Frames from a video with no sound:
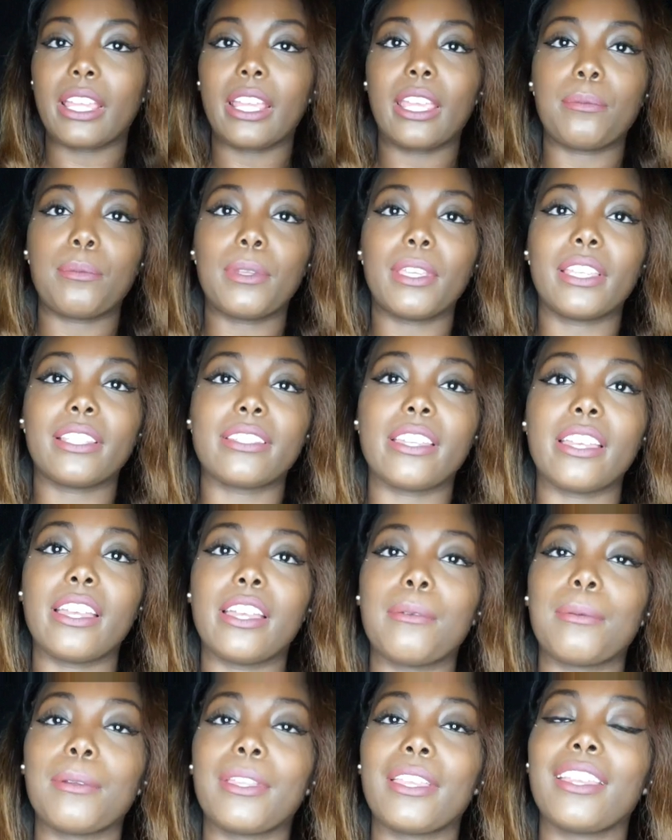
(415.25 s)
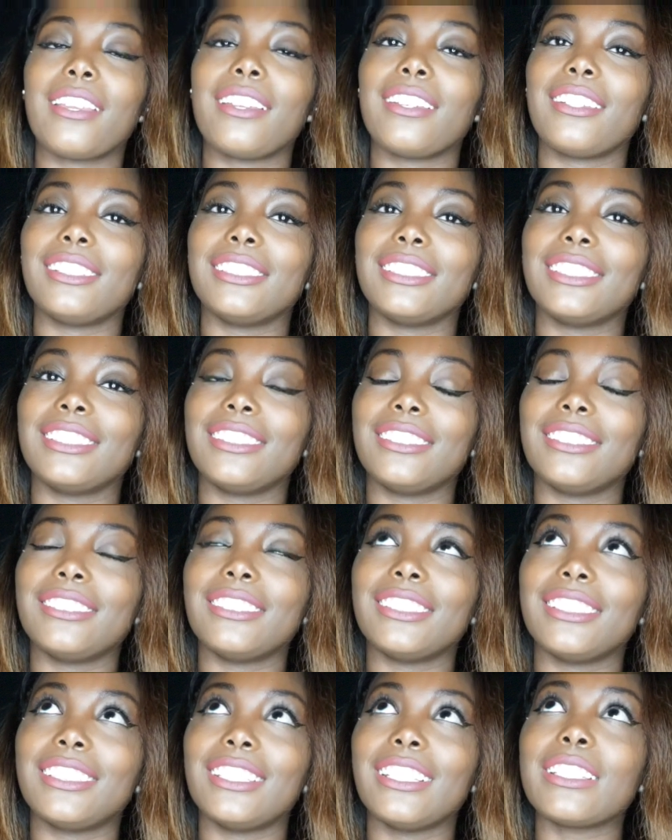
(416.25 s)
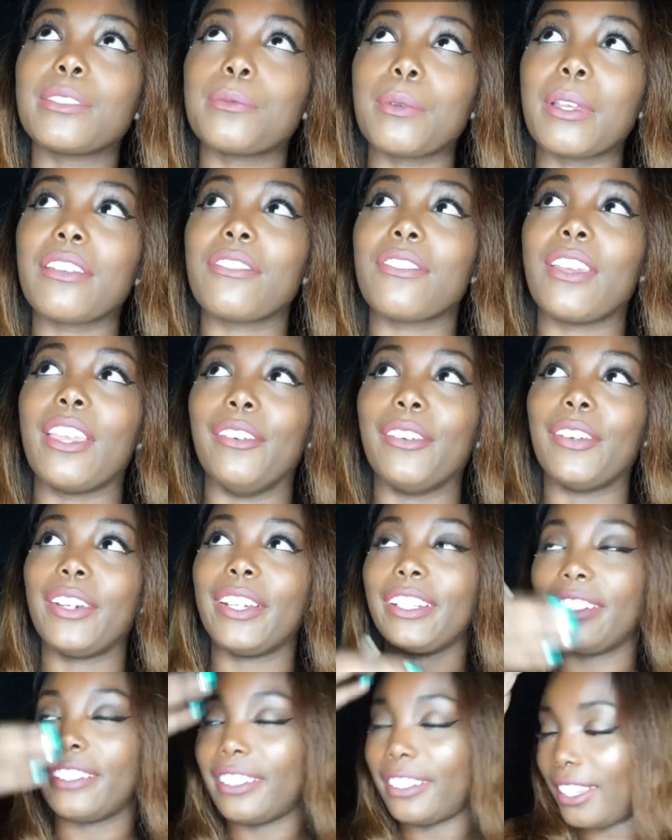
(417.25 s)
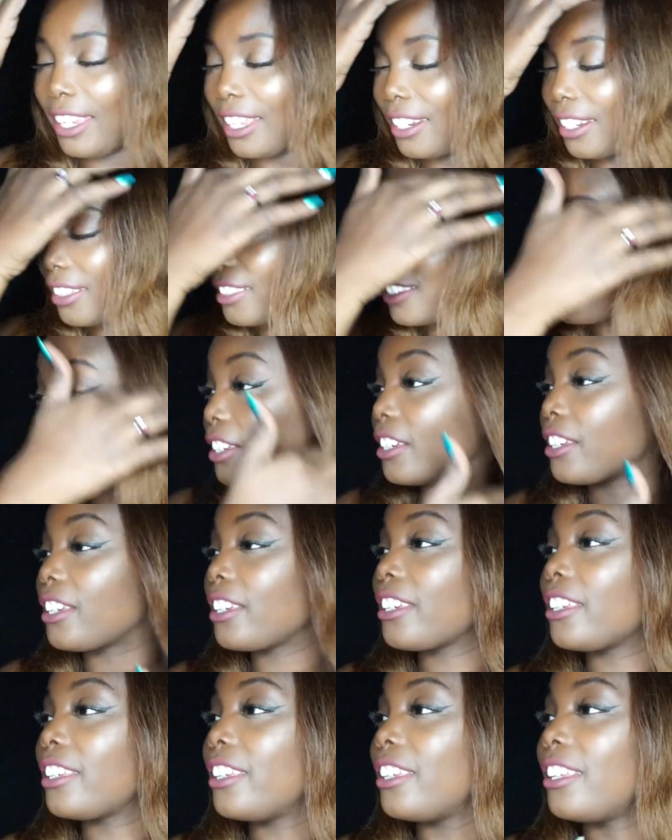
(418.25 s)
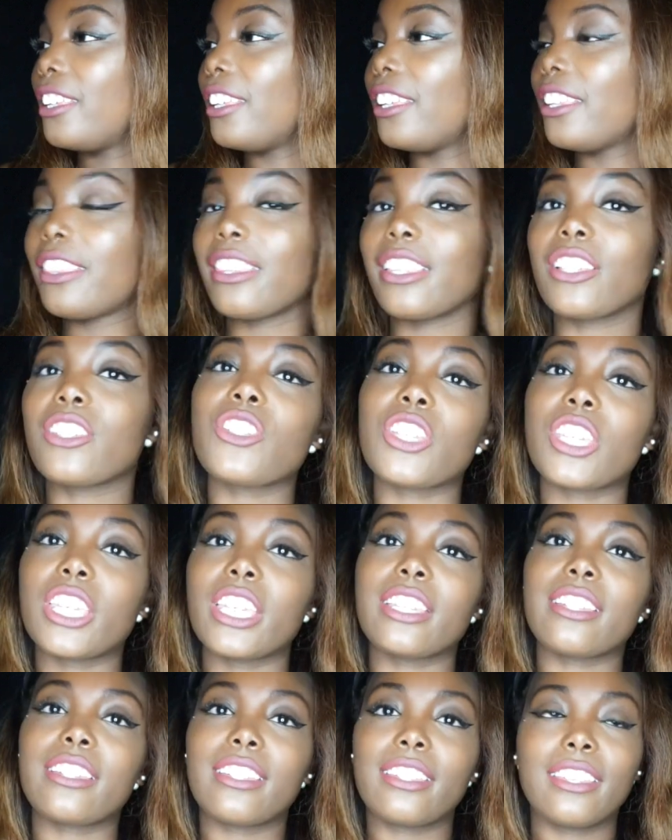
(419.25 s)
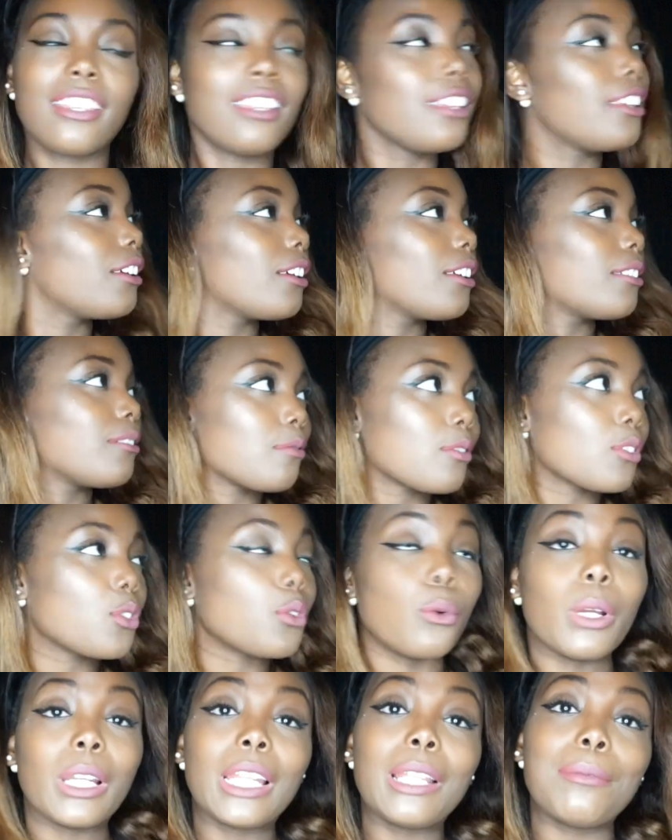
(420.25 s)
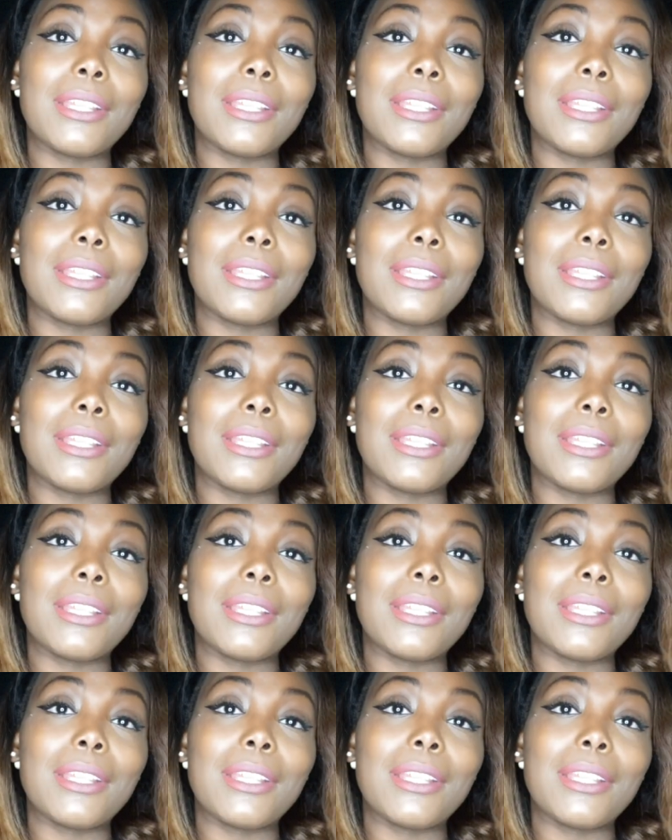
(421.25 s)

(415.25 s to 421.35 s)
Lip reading: that I picked up is my favorite. And it took the chick 20